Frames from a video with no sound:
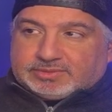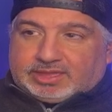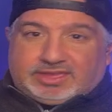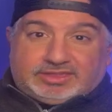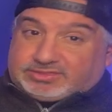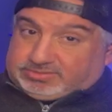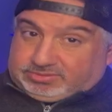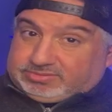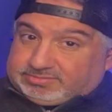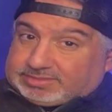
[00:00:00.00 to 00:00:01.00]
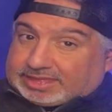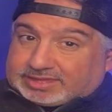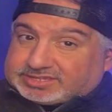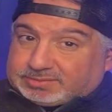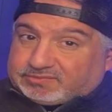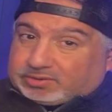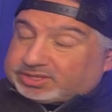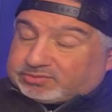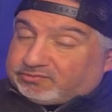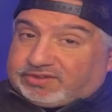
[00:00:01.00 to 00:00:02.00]
And like I said before,
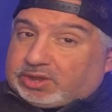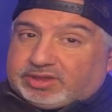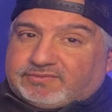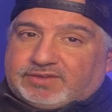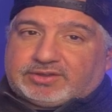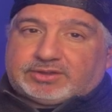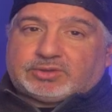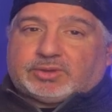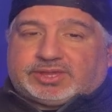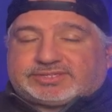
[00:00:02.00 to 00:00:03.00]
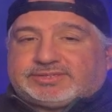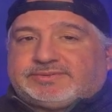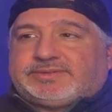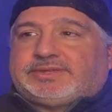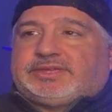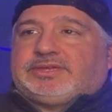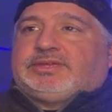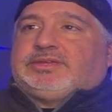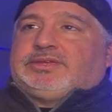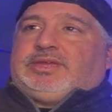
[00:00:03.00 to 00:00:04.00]
it's very unfair to us
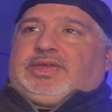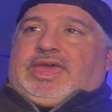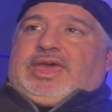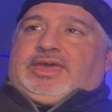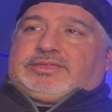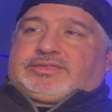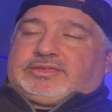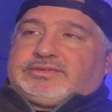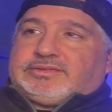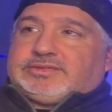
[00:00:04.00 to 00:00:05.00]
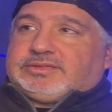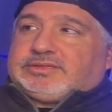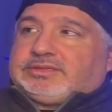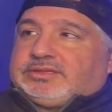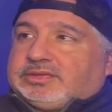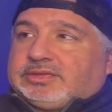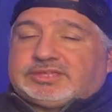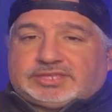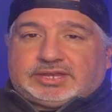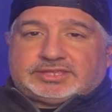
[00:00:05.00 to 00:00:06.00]
as
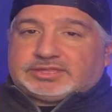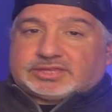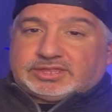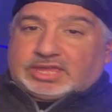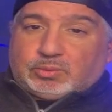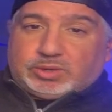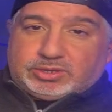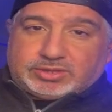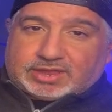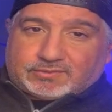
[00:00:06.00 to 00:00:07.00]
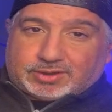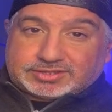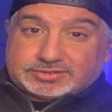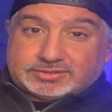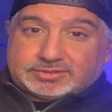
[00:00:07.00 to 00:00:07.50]
citizens because they wouldn't do that for us.